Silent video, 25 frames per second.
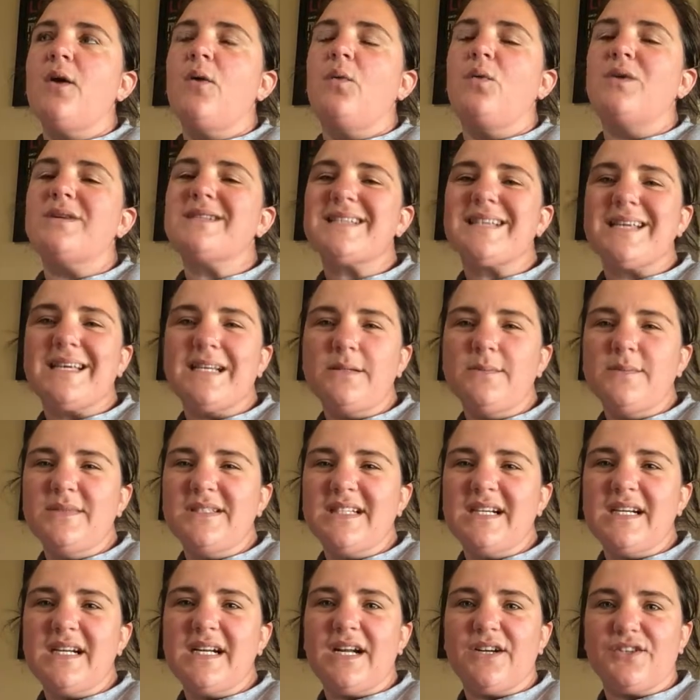Once I get them
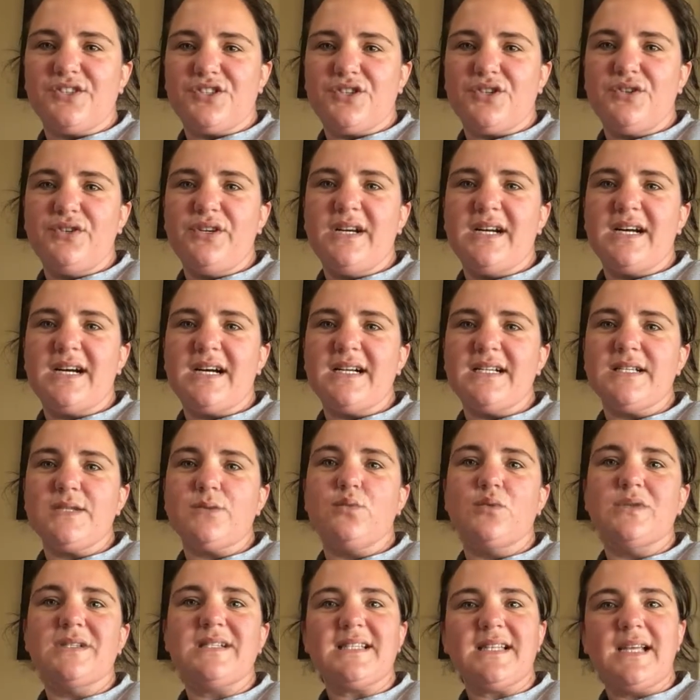done, I'll show you guys
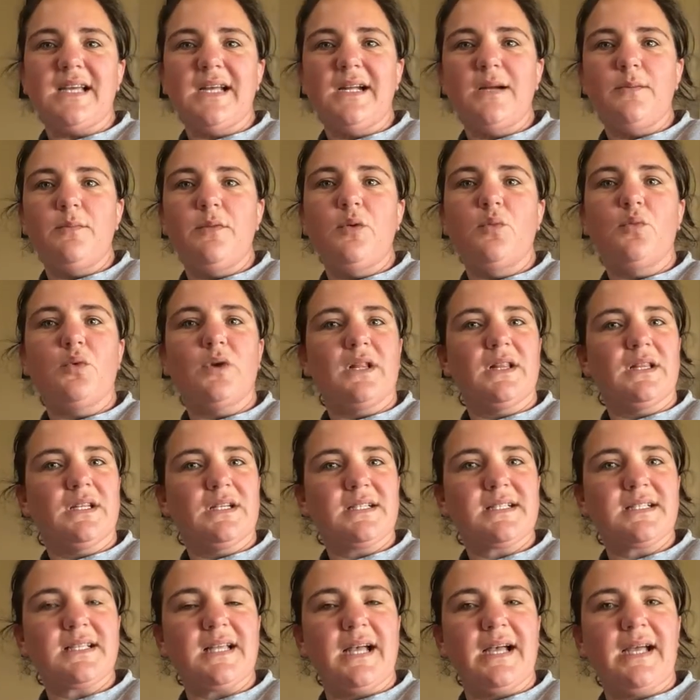what's in them and what it
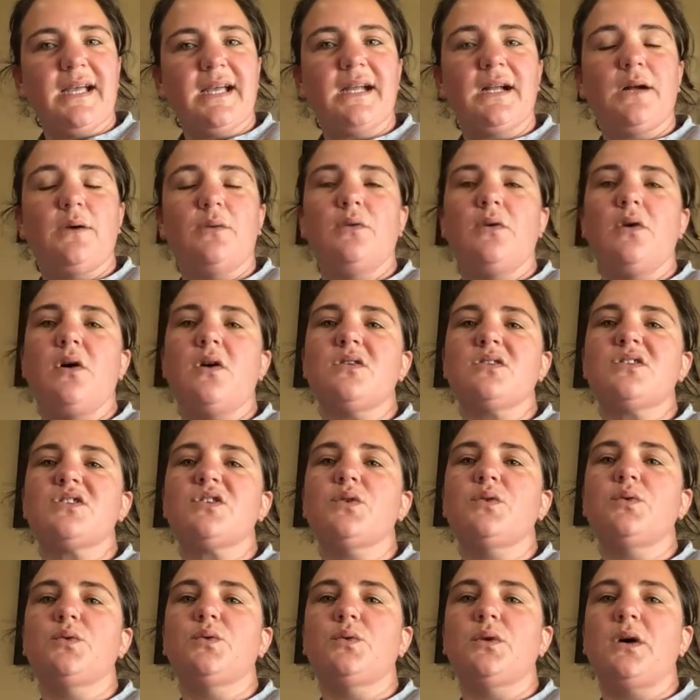looks like. And I will
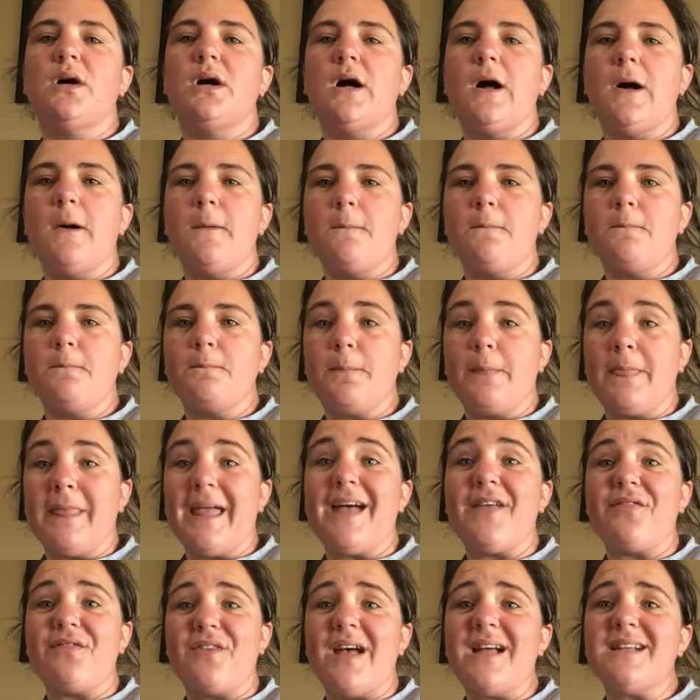also, um,
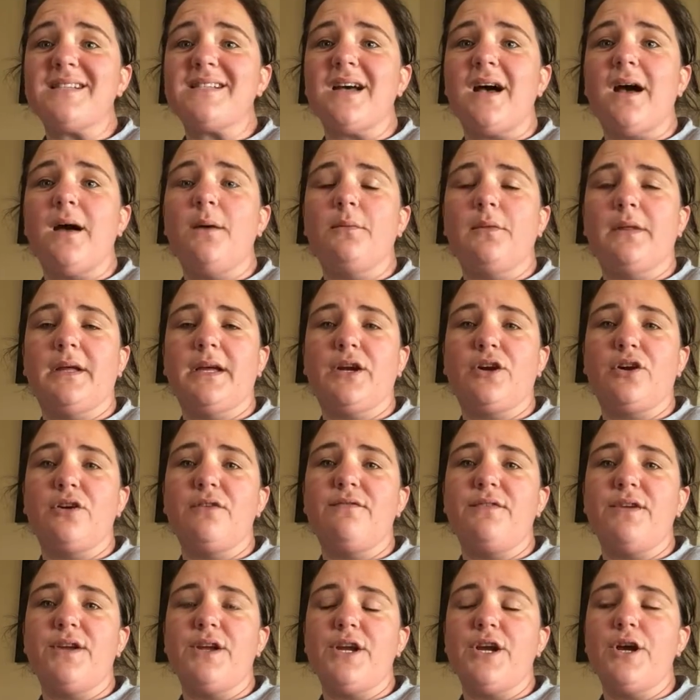at that time, link her
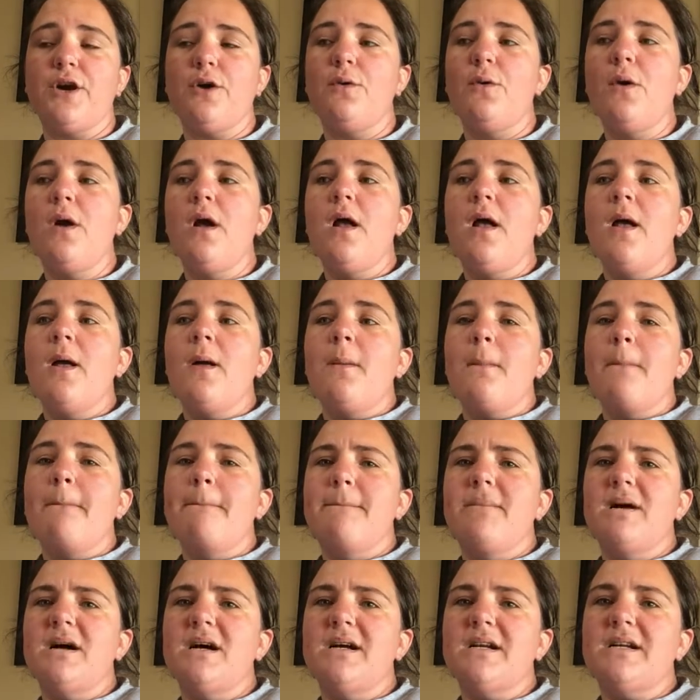video.
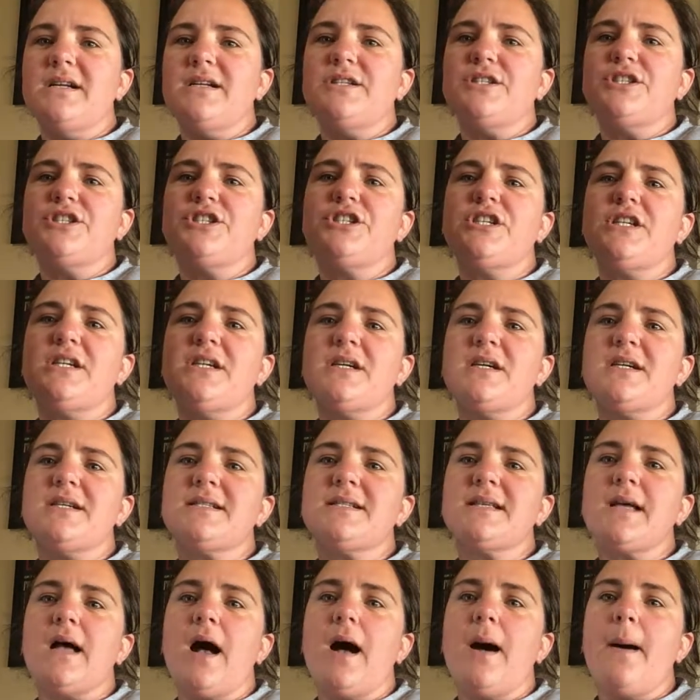But she does
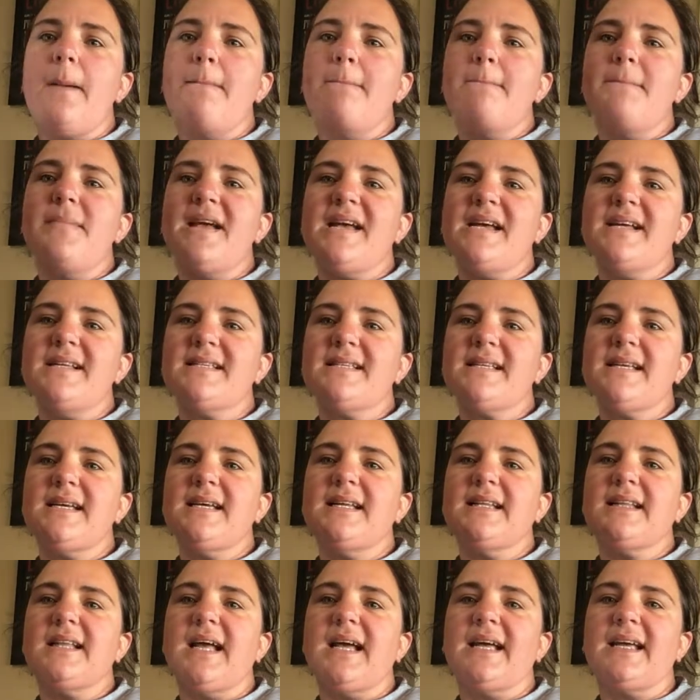
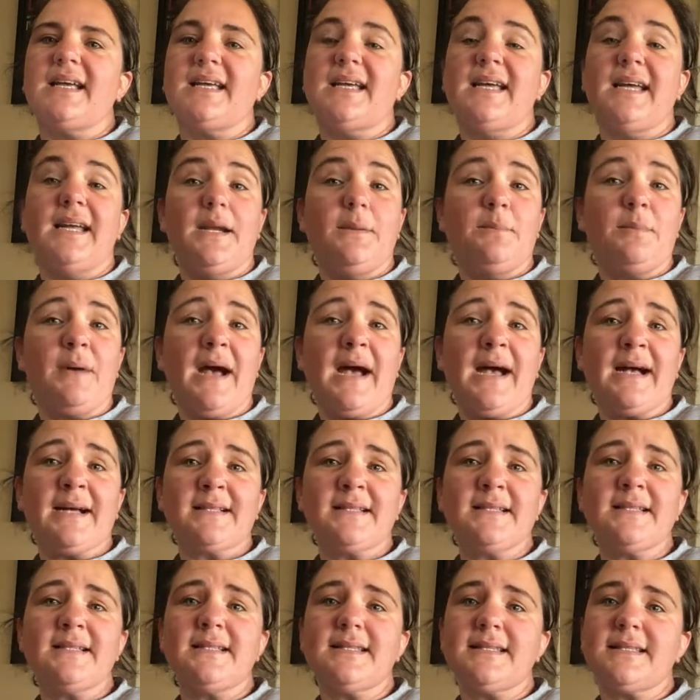amazing, like, kid
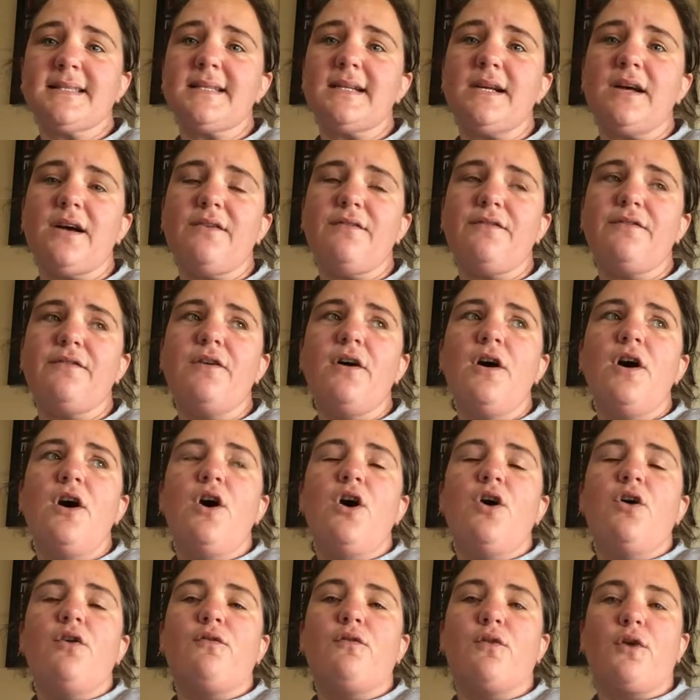packs and stuff
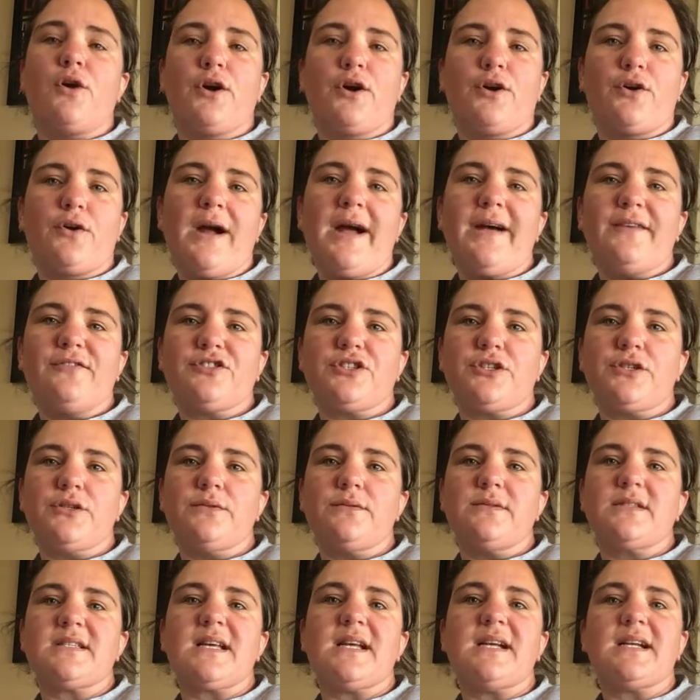for her craft
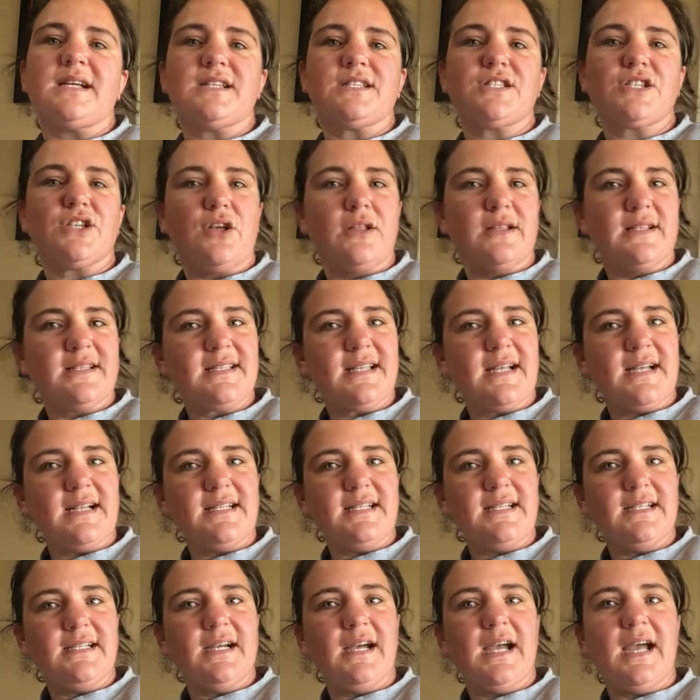shows. And I saw this
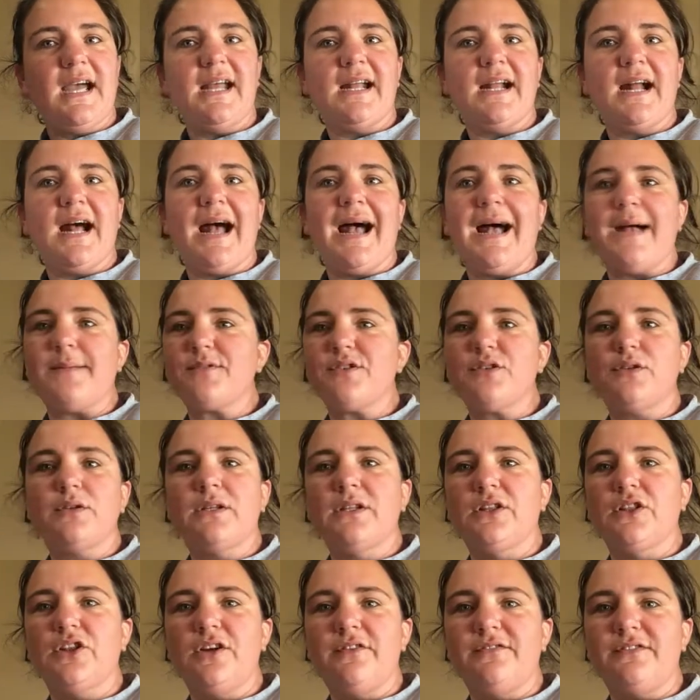idea, and I
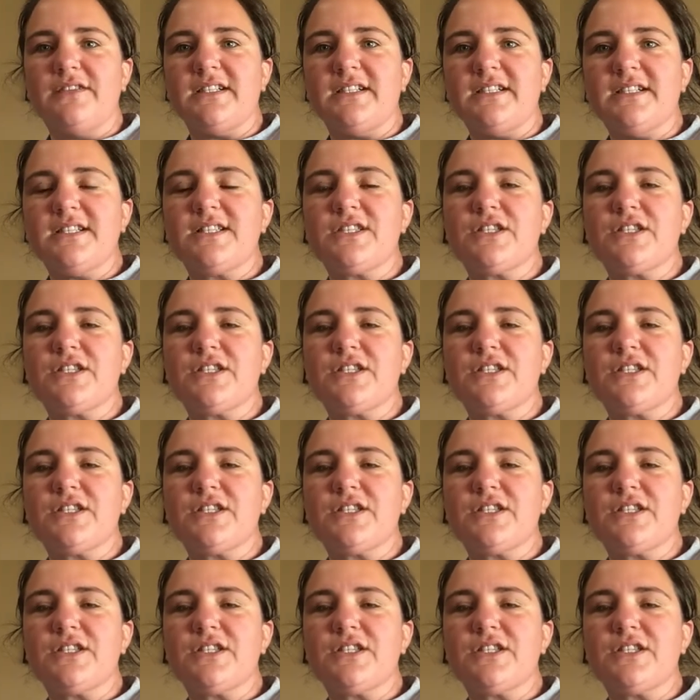absolutely loved it.